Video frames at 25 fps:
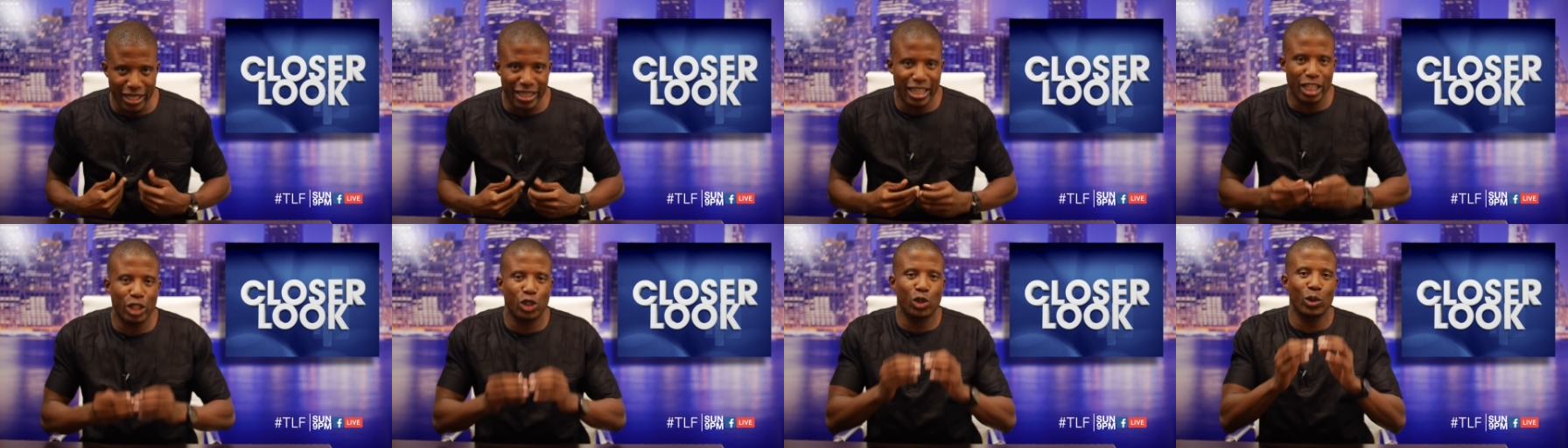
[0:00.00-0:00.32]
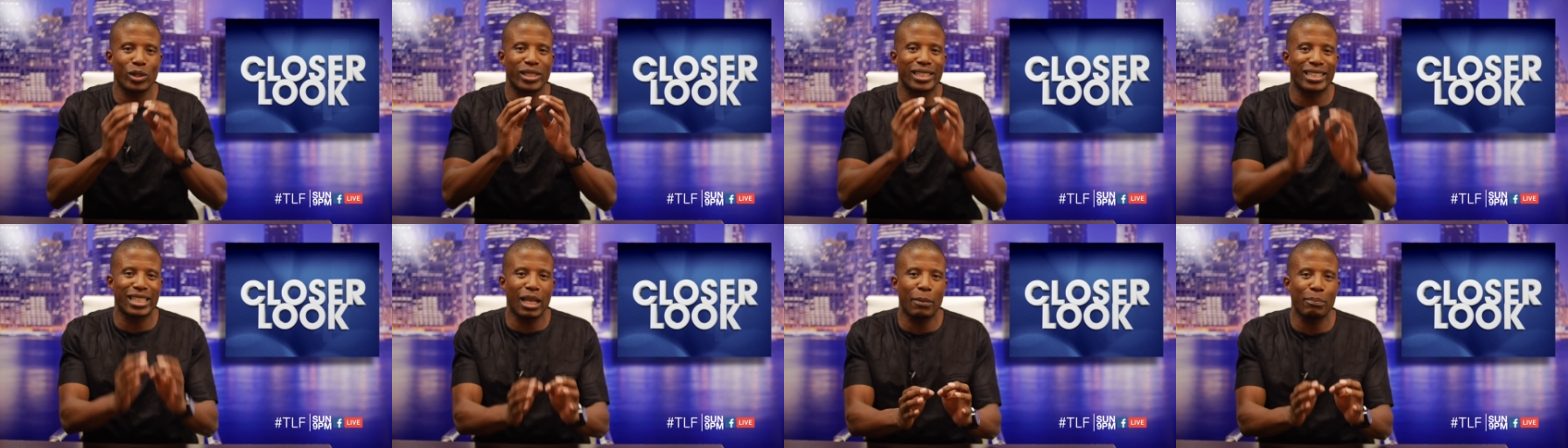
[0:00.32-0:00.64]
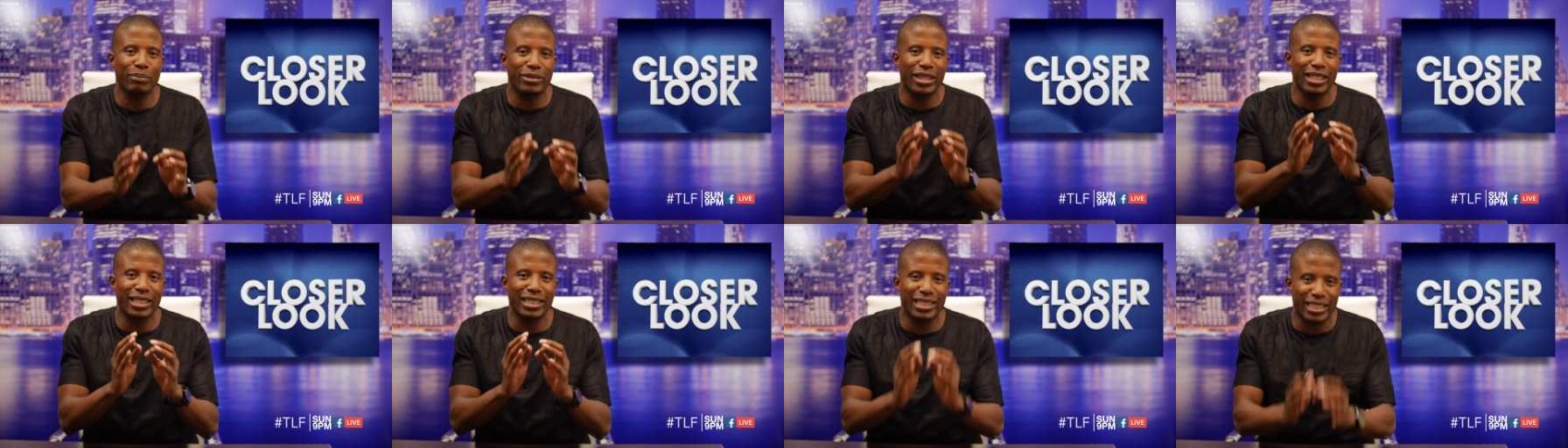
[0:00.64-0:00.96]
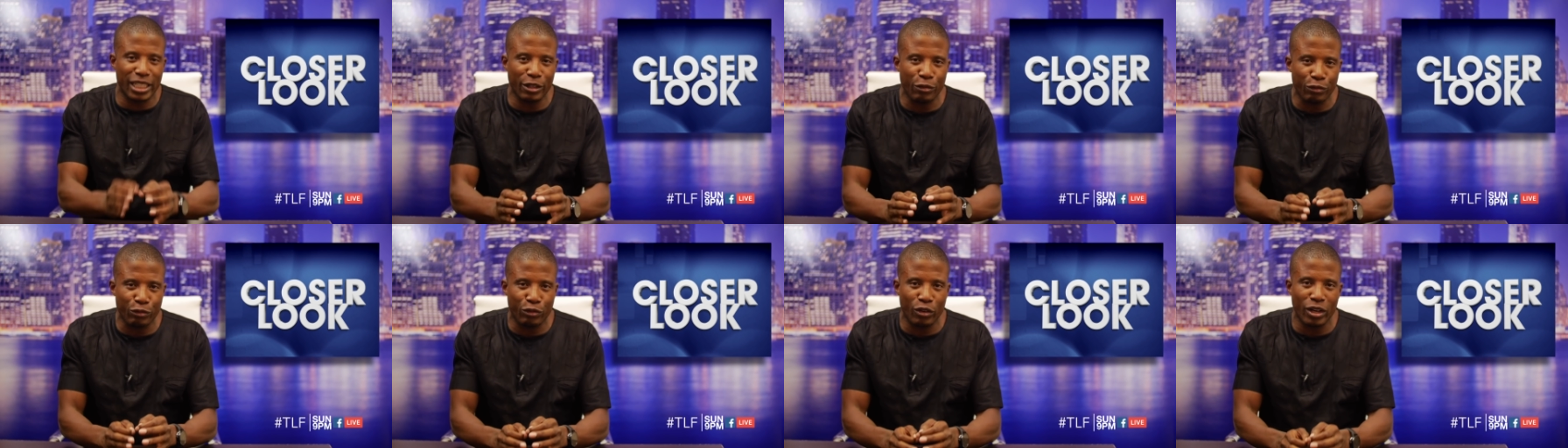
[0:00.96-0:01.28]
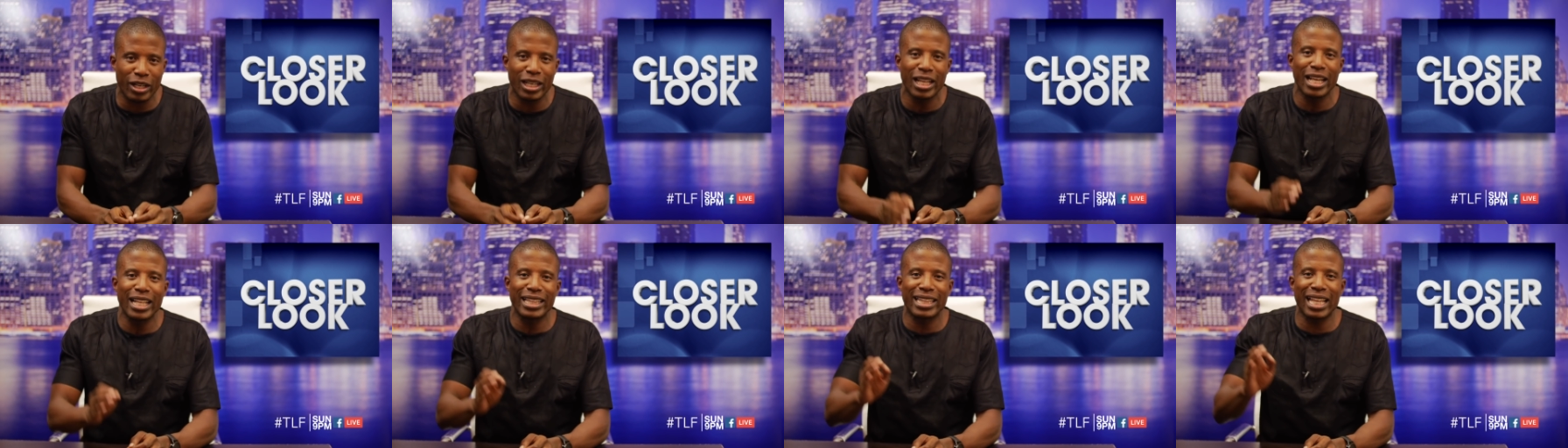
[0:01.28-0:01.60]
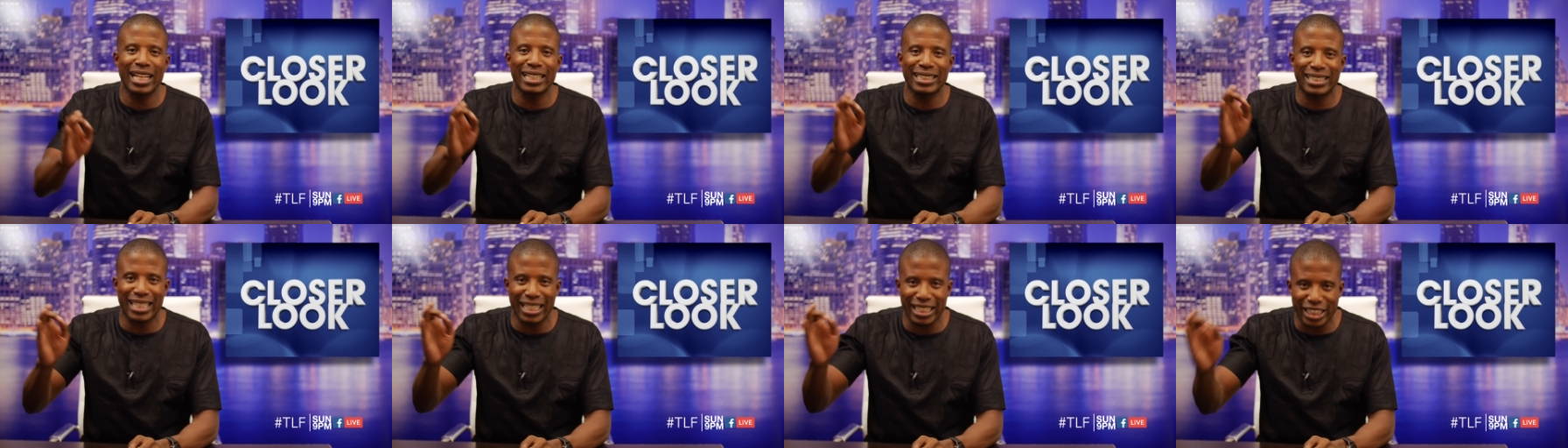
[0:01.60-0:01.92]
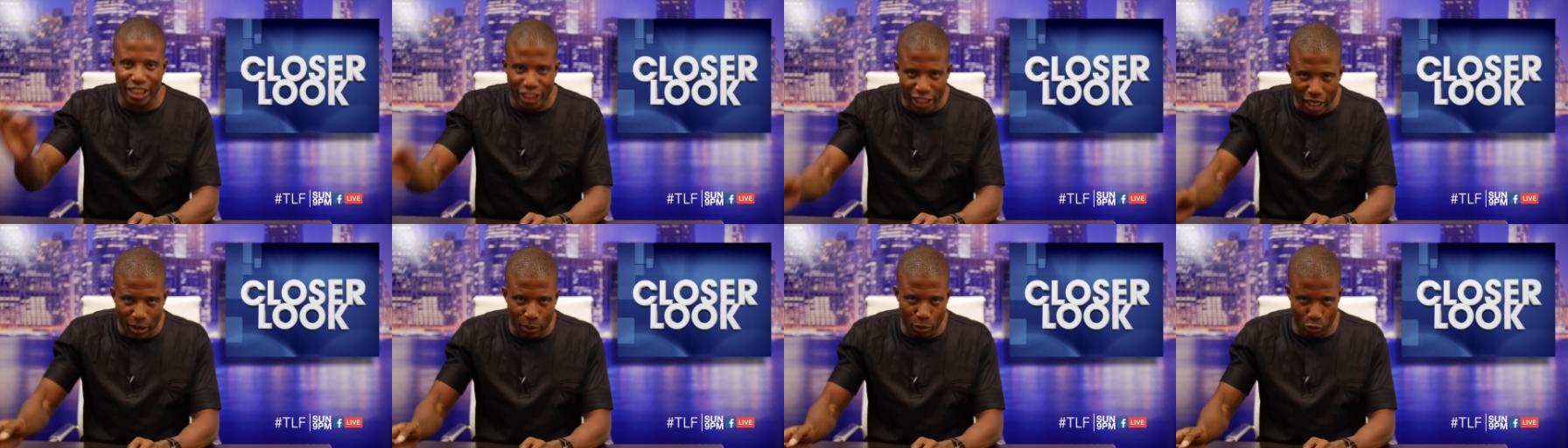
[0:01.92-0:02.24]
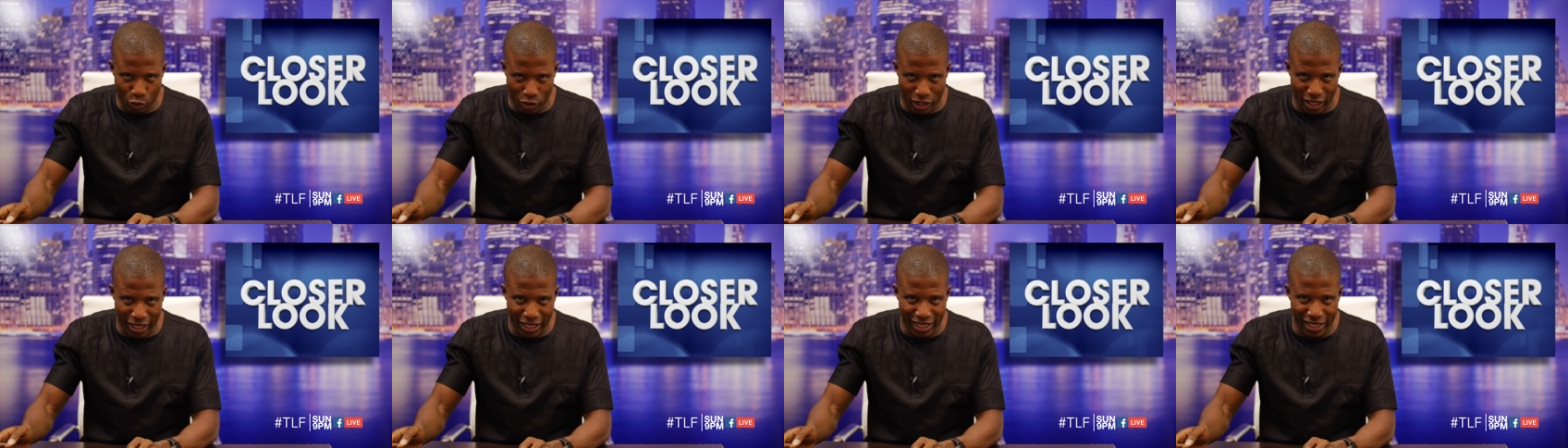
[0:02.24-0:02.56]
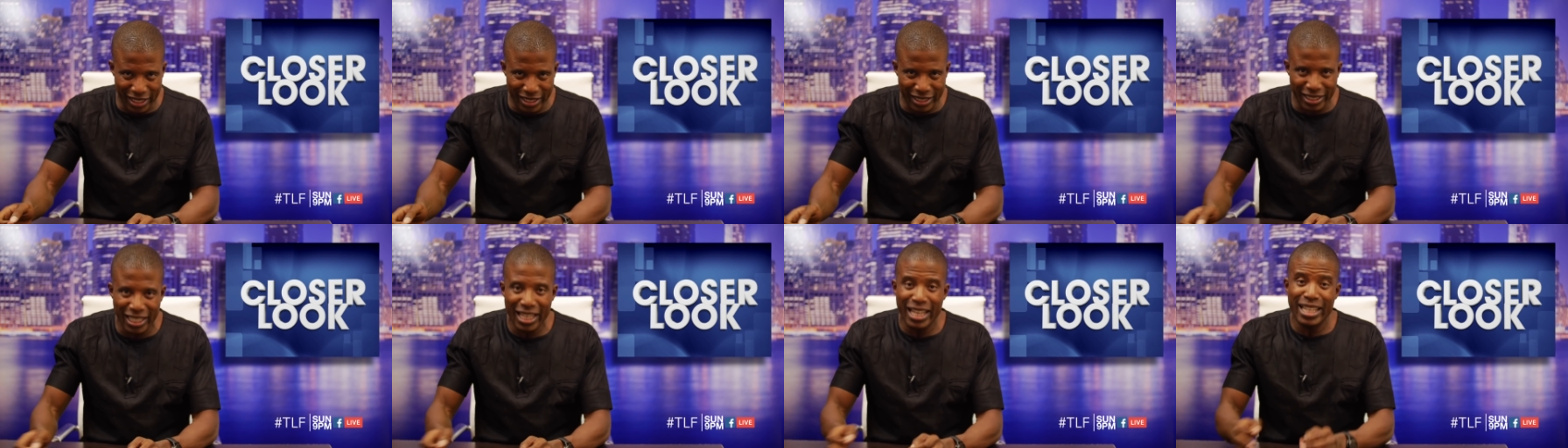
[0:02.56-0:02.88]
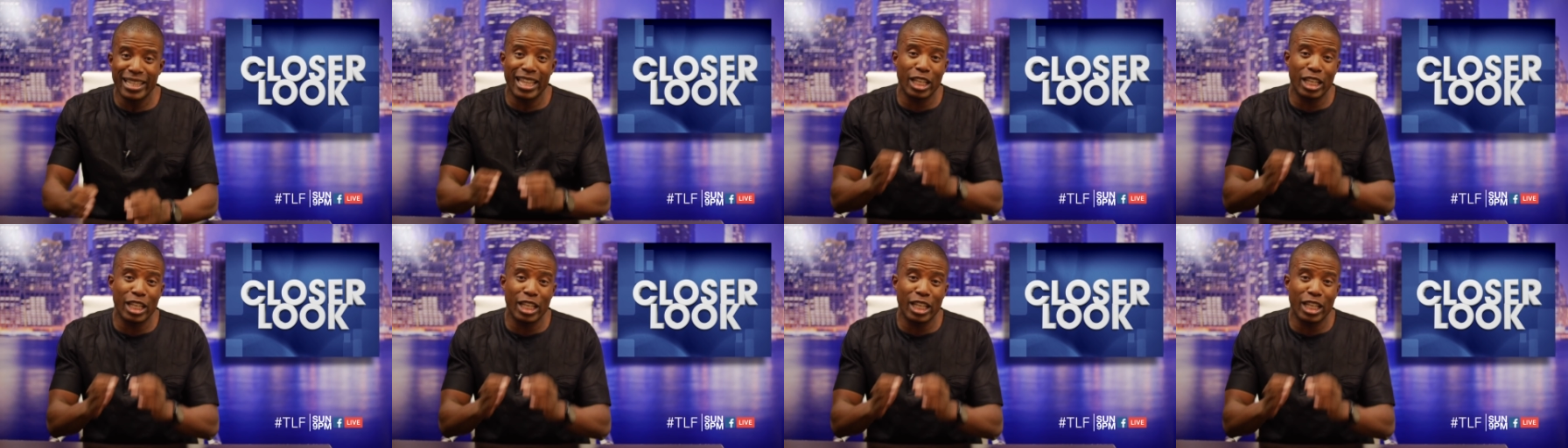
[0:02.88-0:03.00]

That you're something different than Tajamuka is.